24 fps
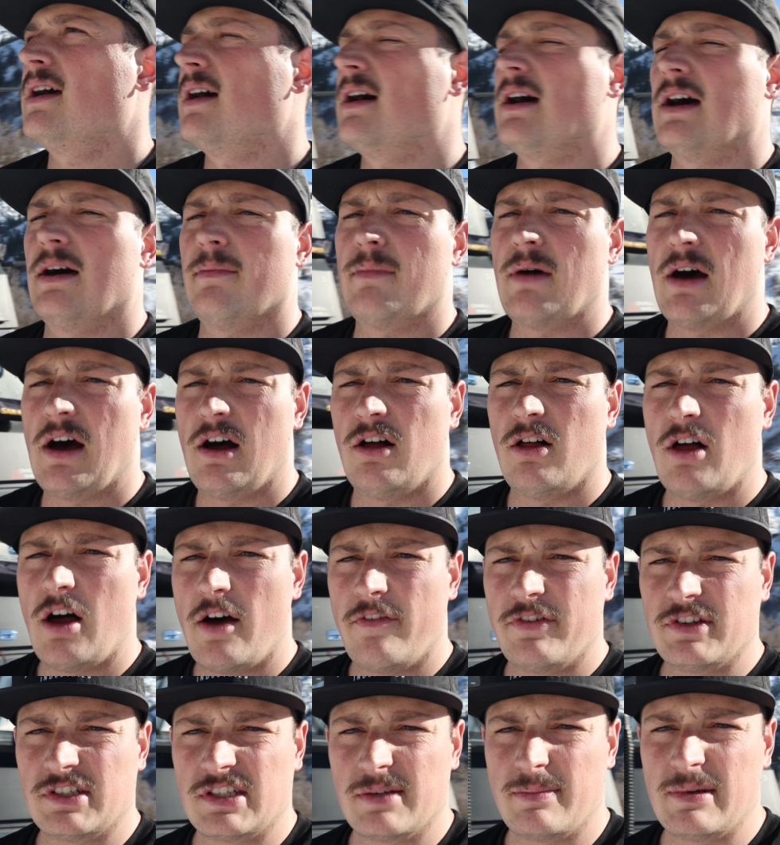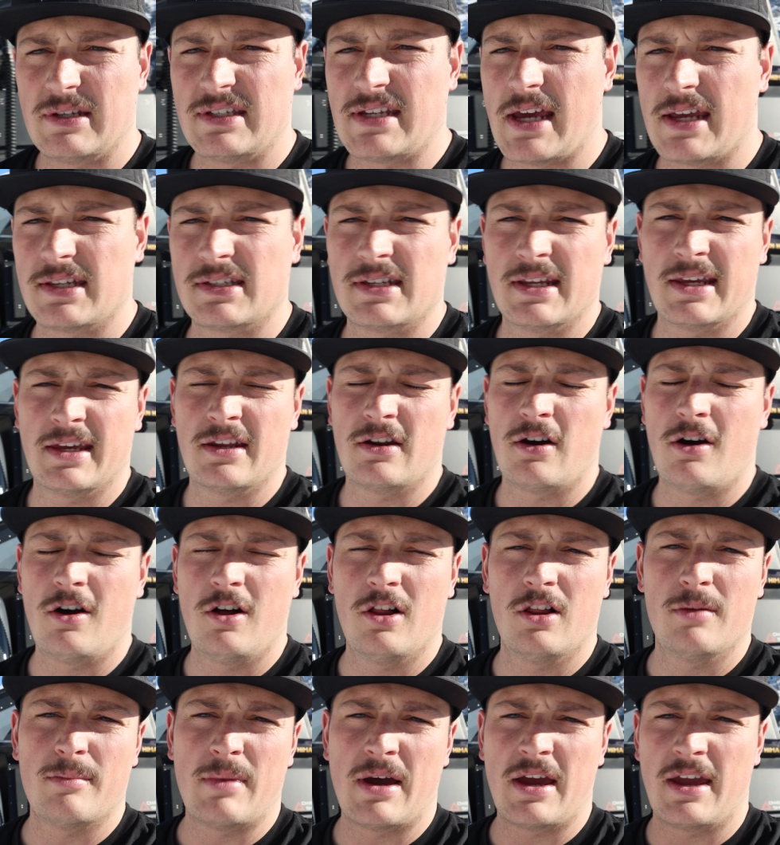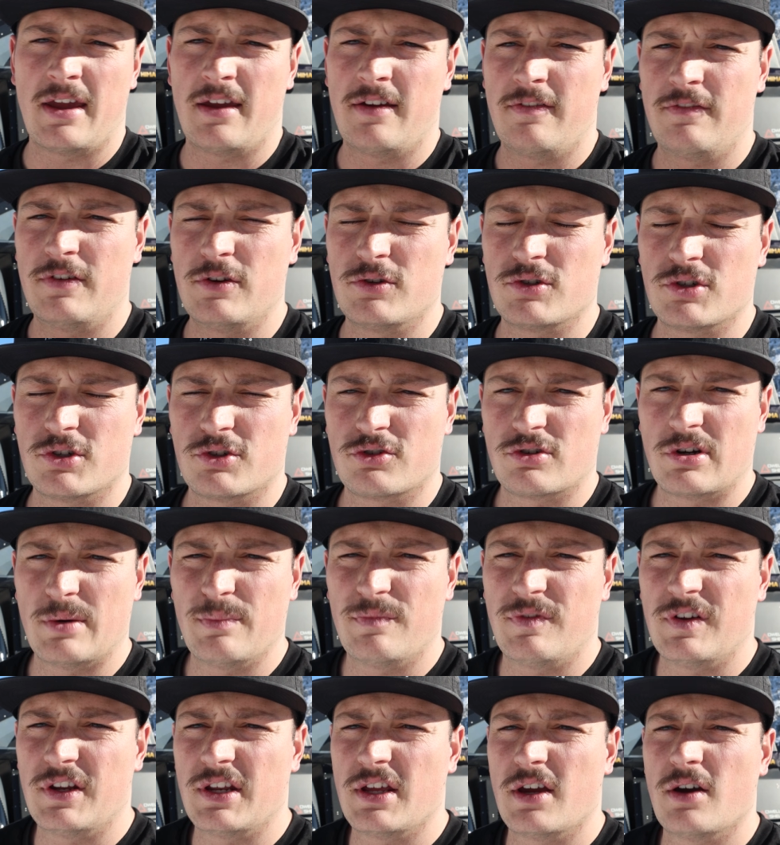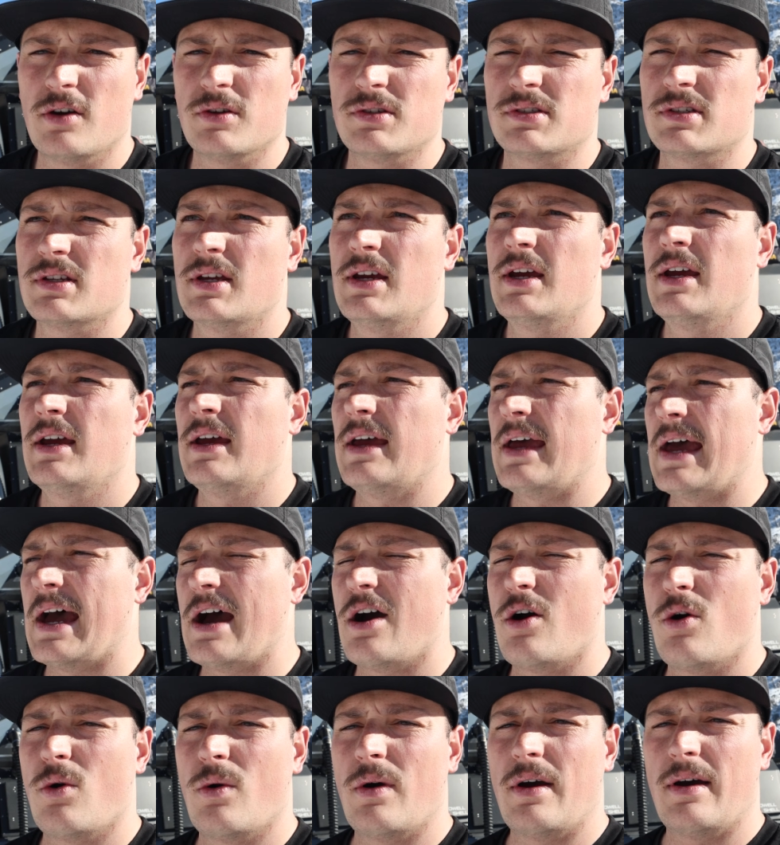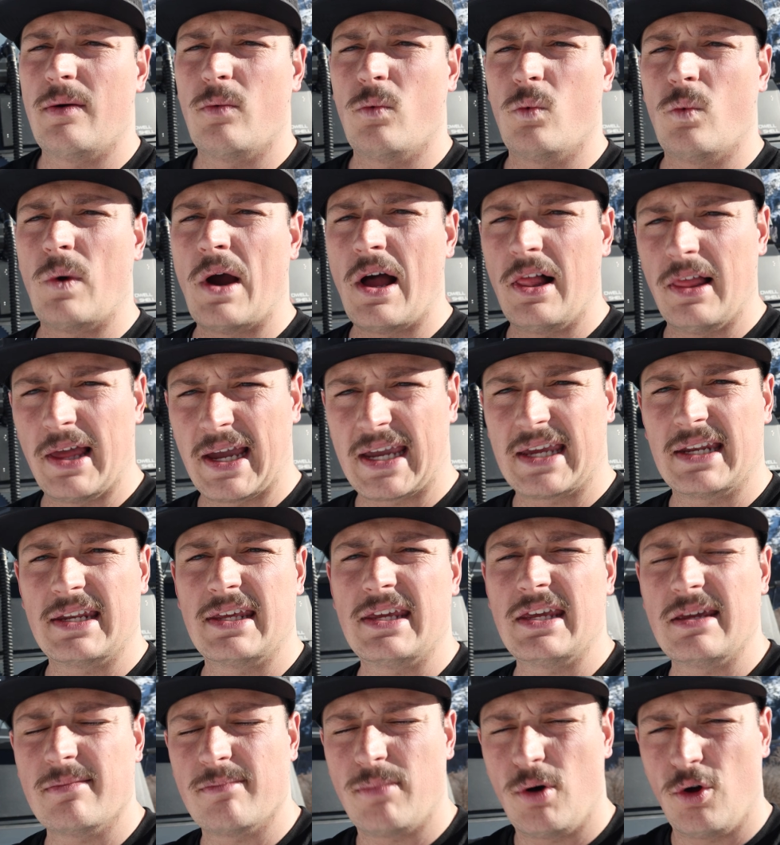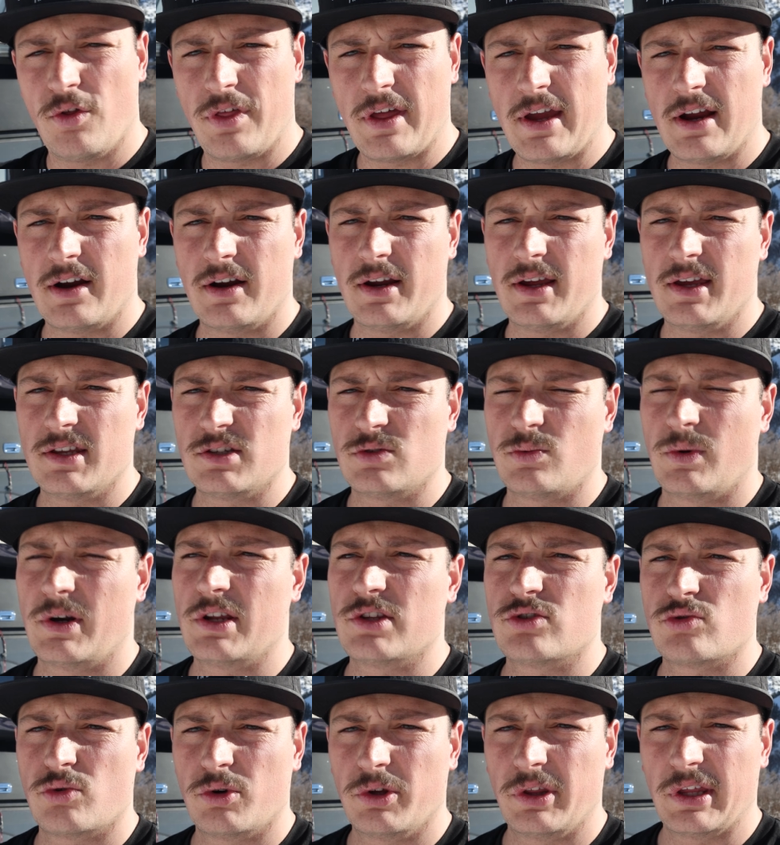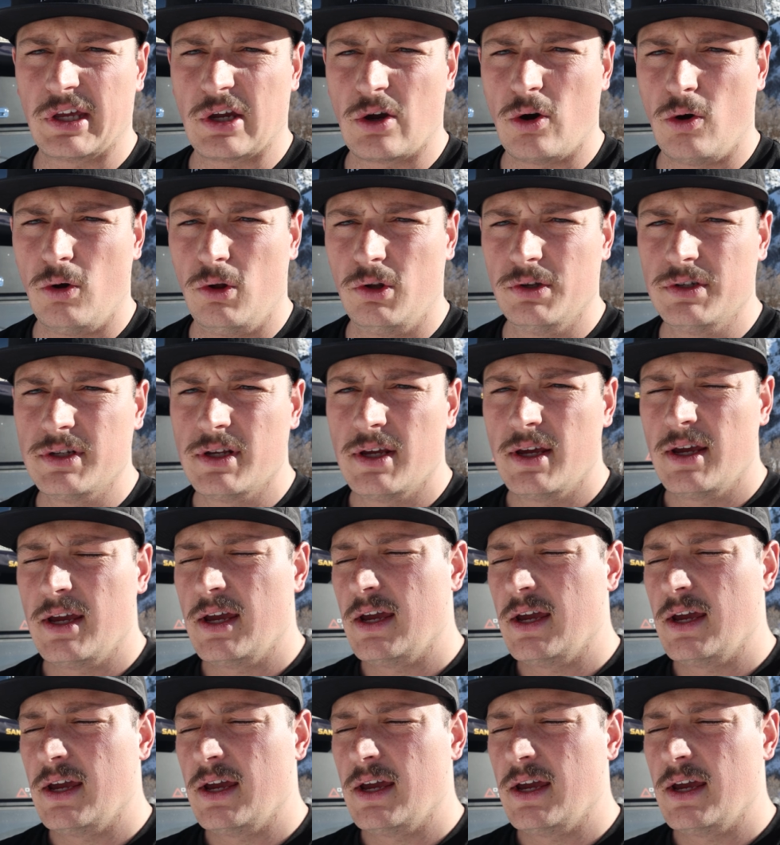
I'll obviously be testing in all of my future trip videos how well it can heat both areas when it's really cold.